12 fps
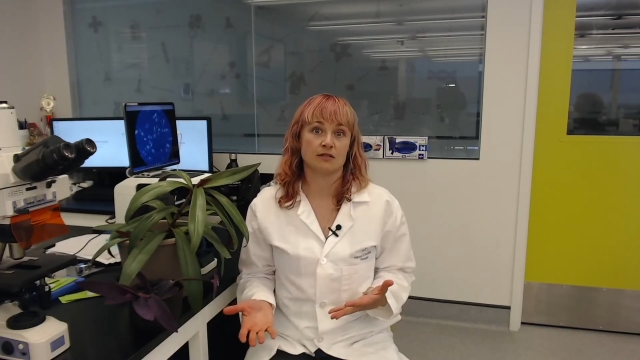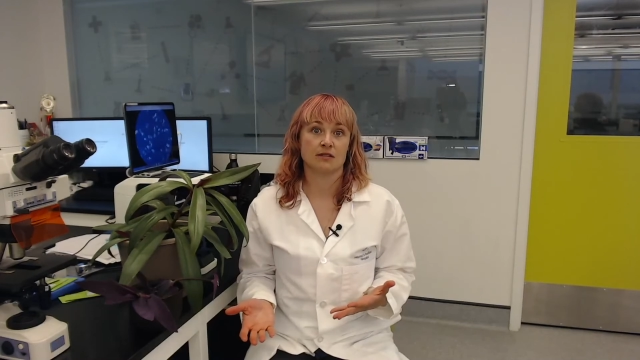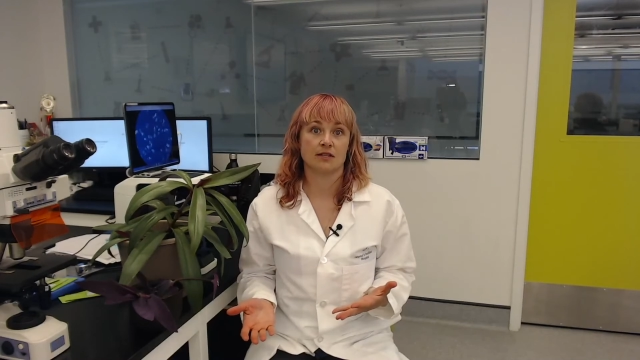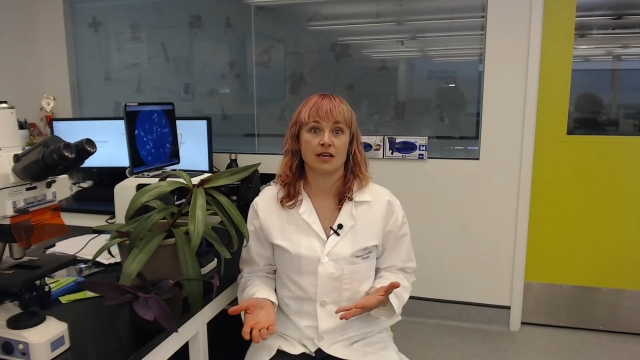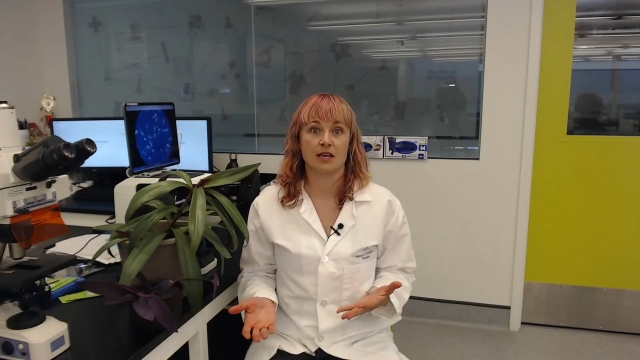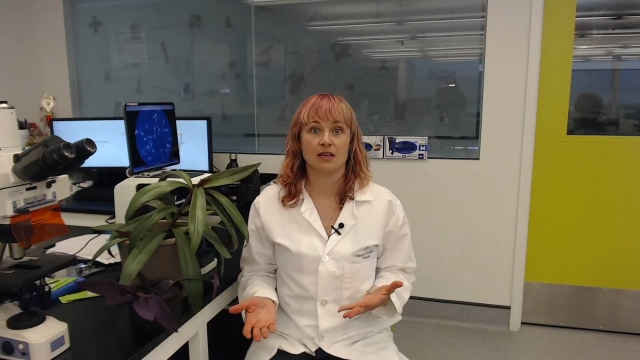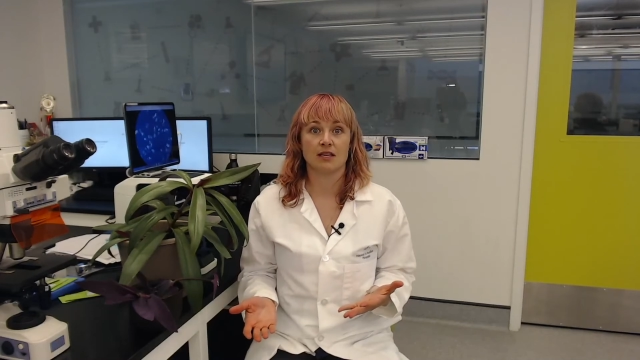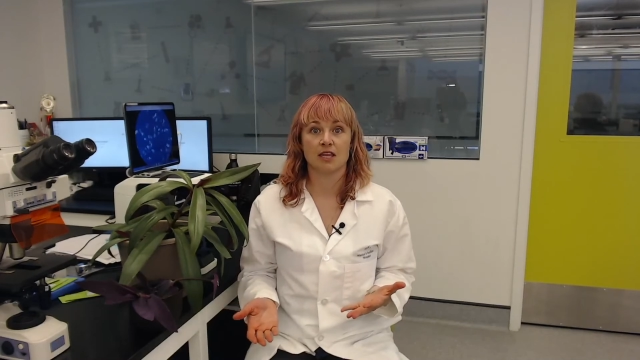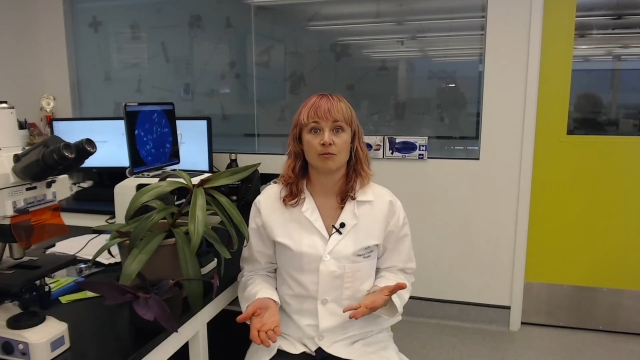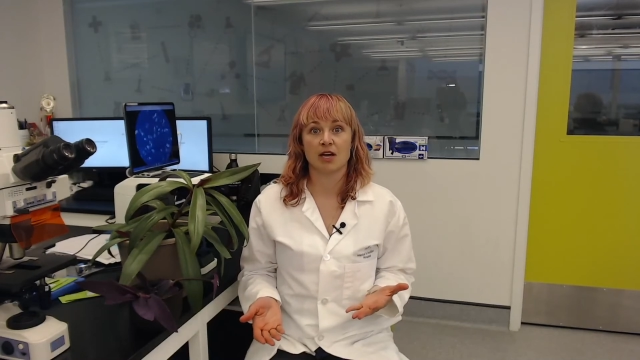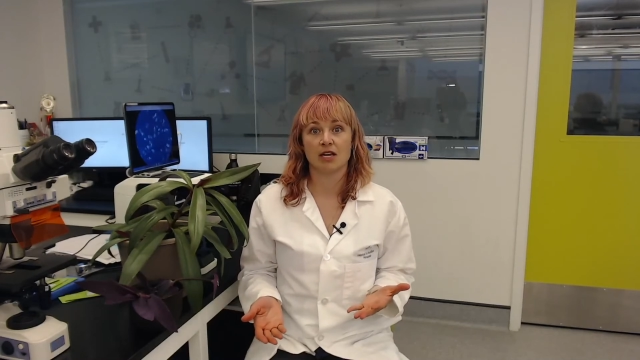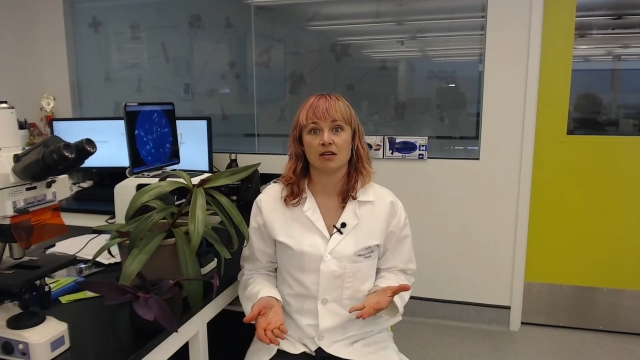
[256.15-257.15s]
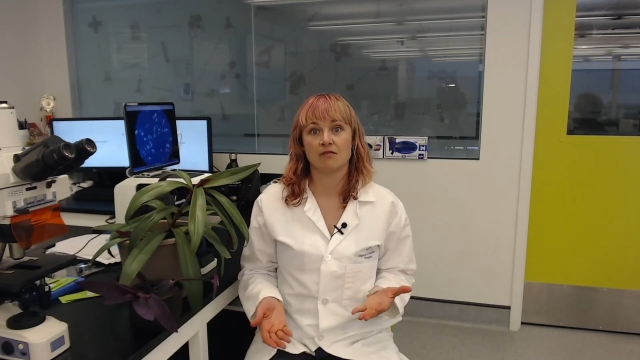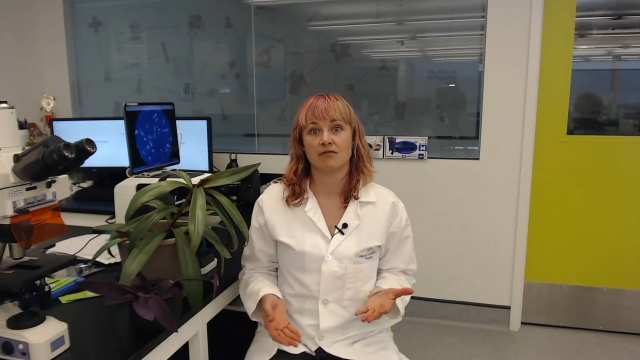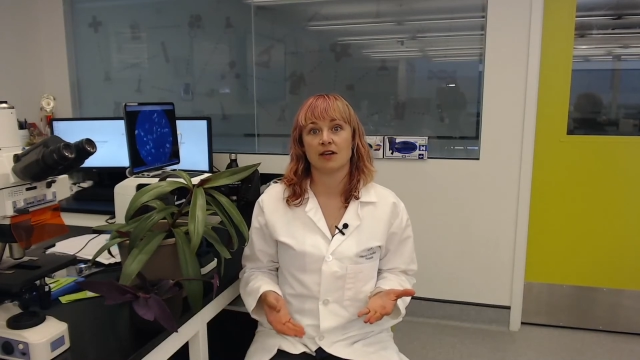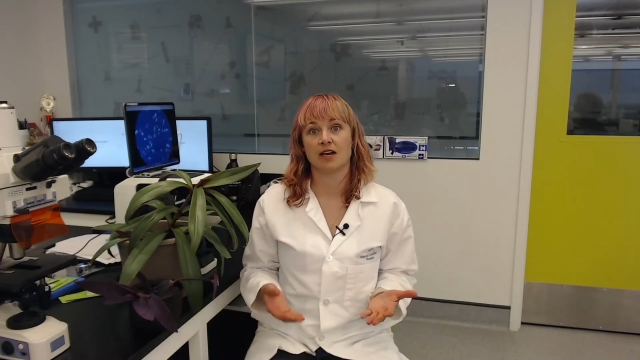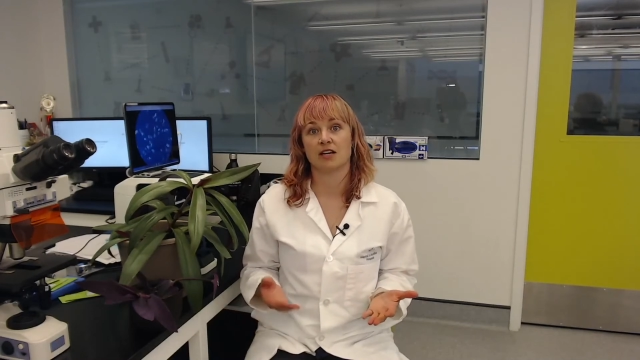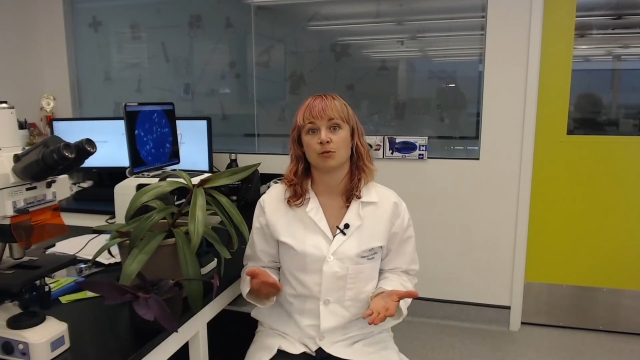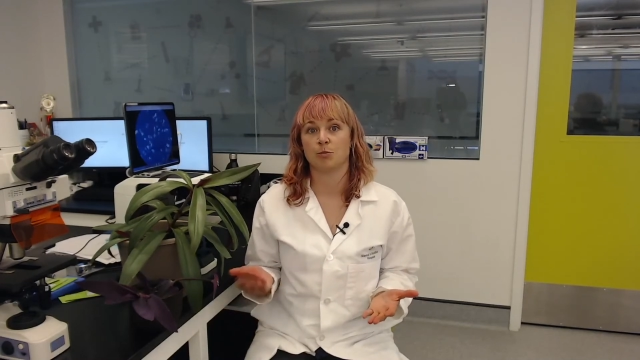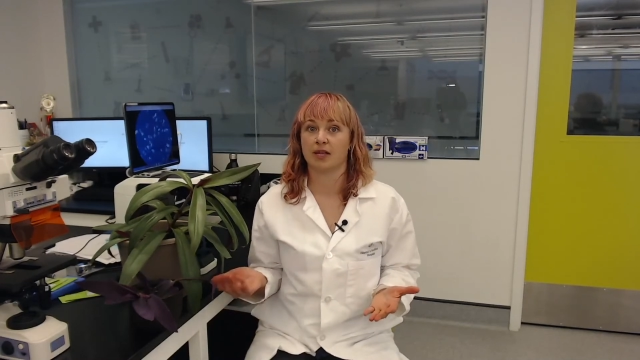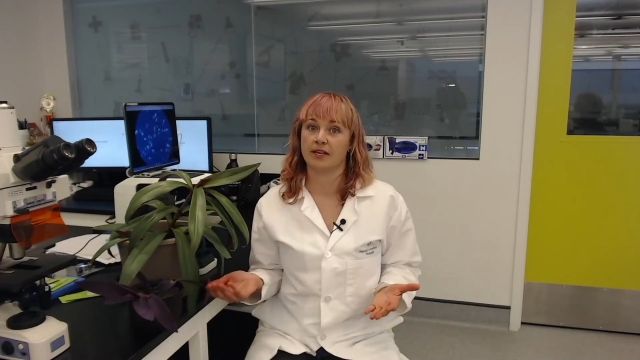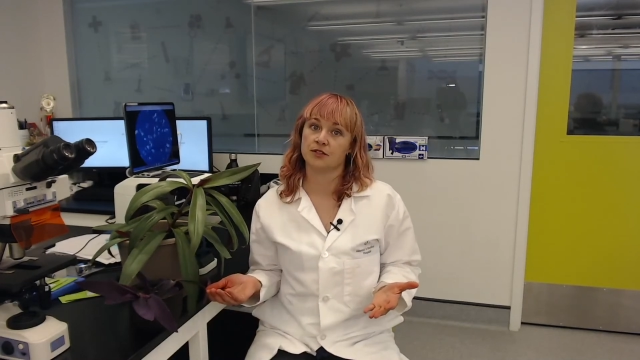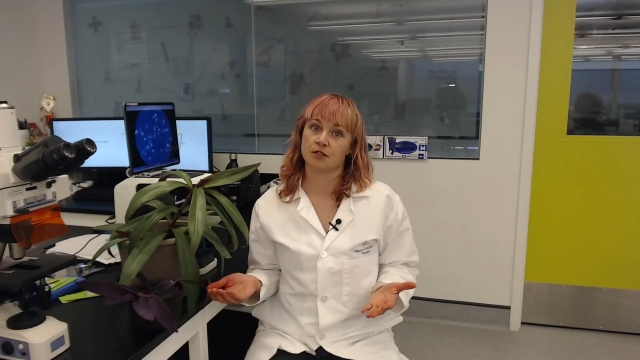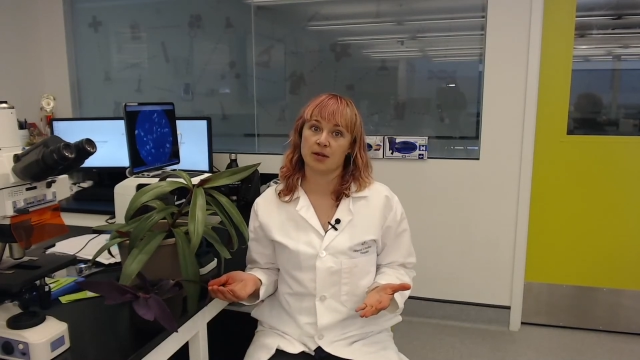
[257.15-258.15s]
like they might infect
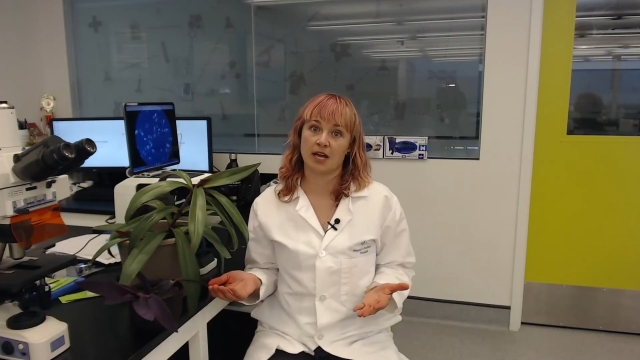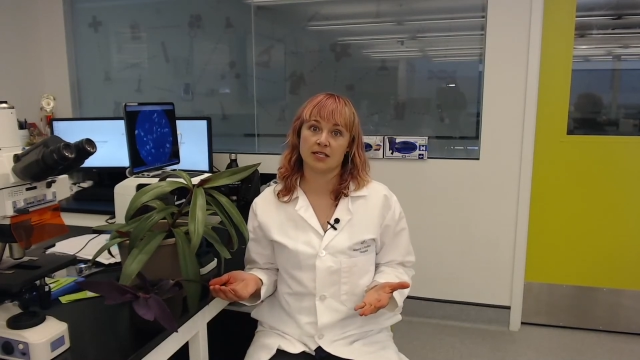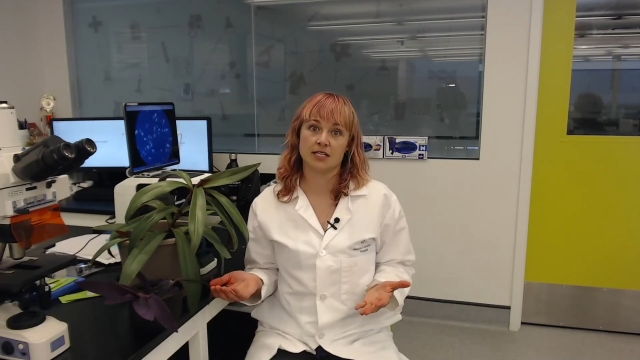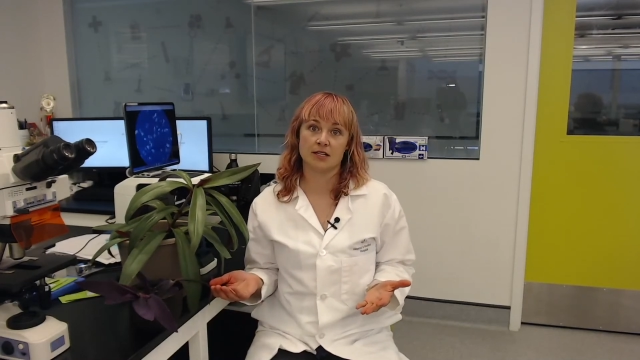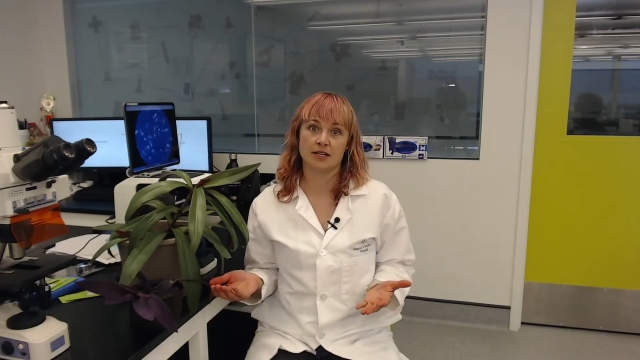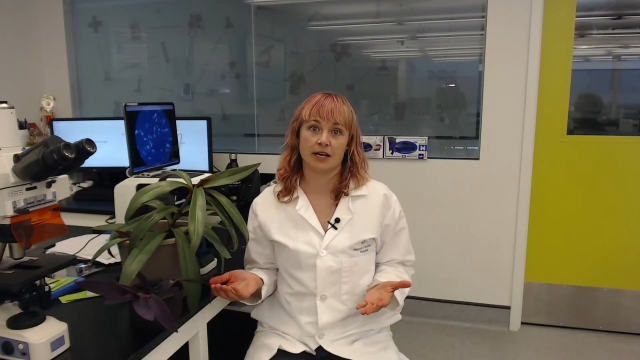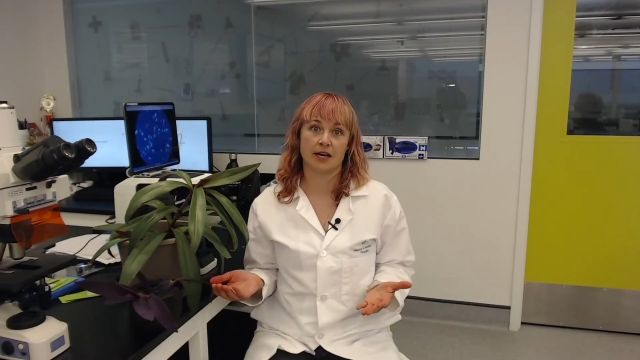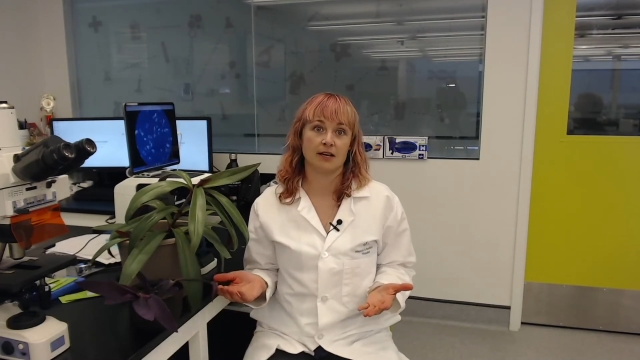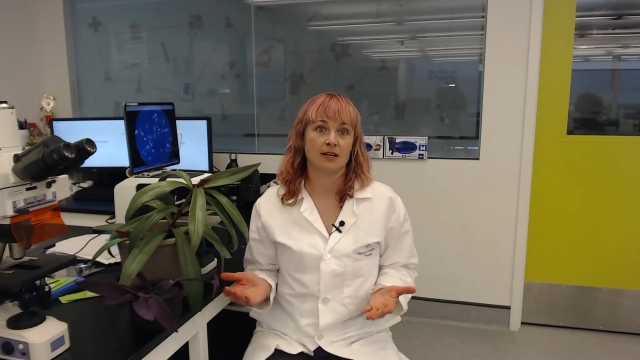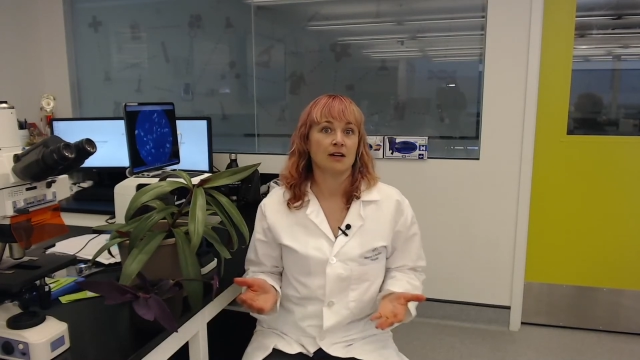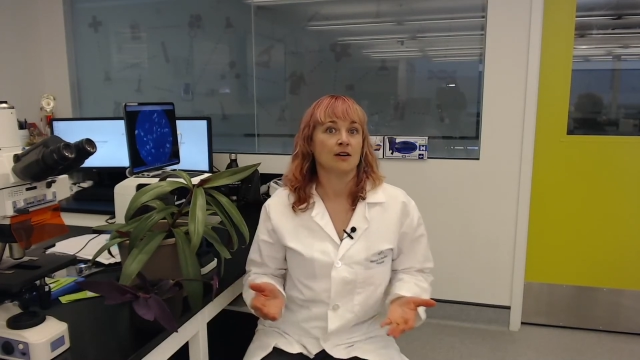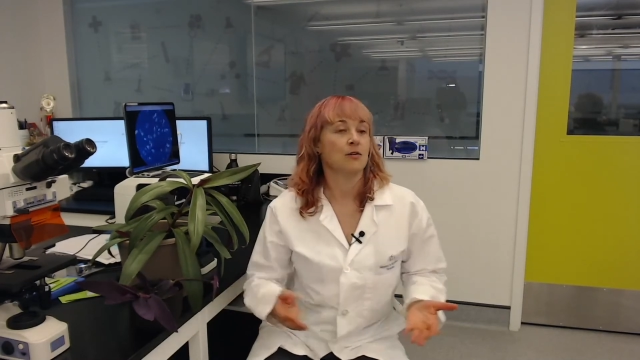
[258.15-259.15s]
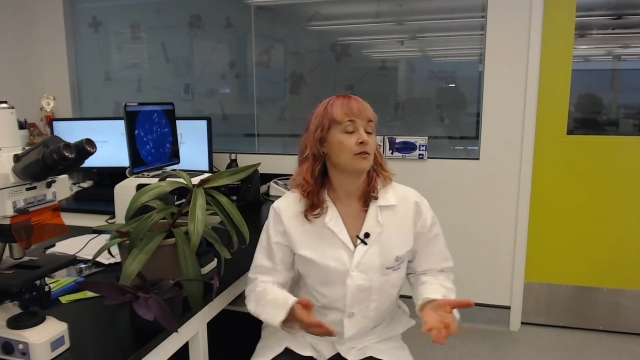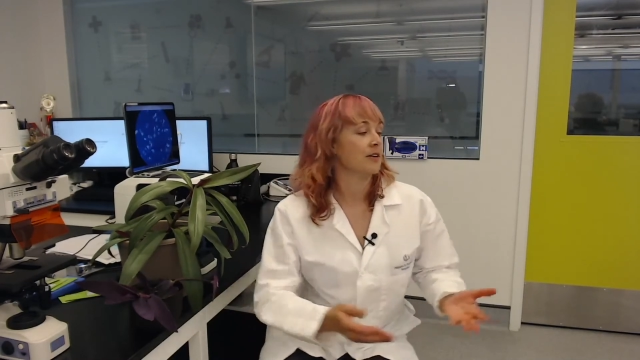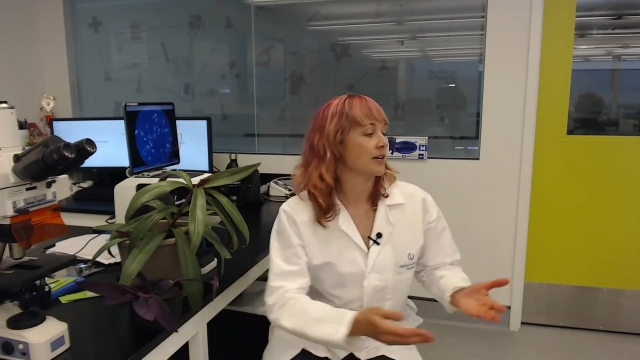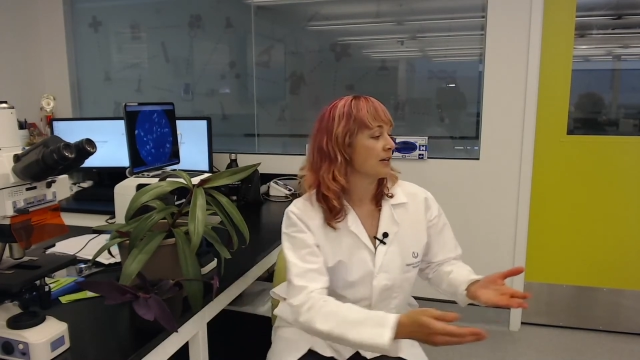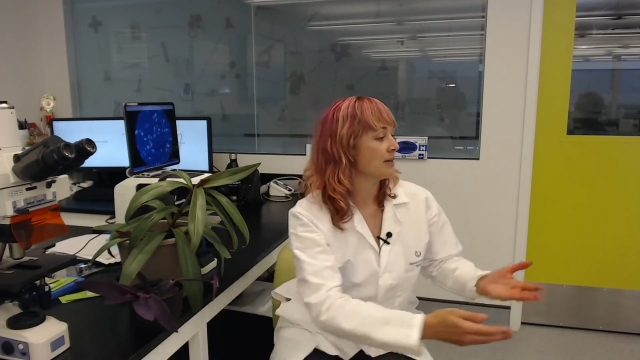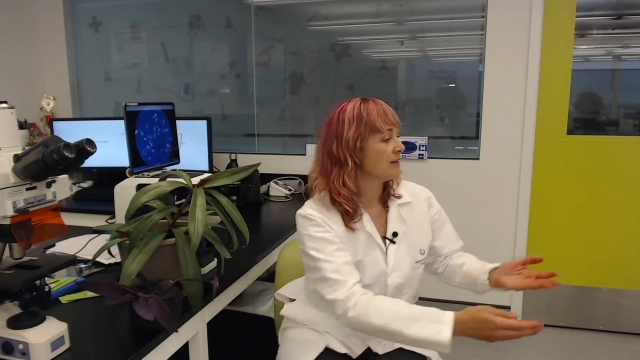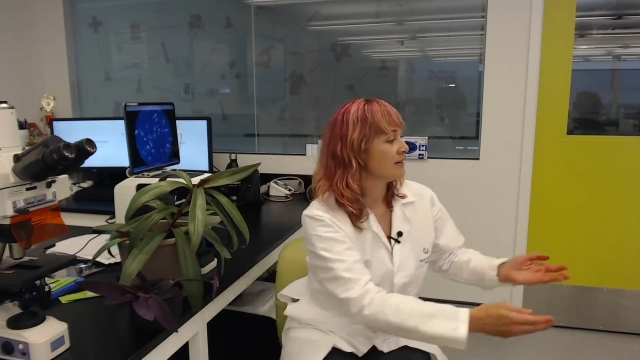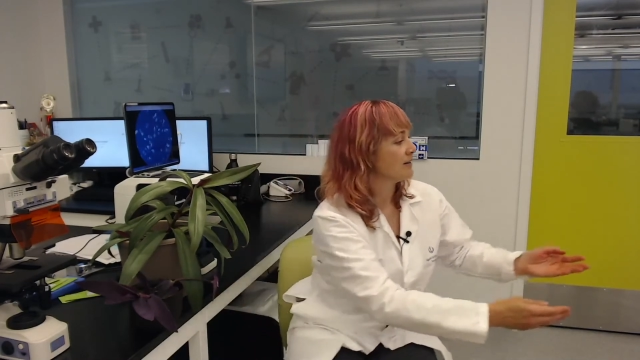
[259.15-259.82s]
plants or bacteria, or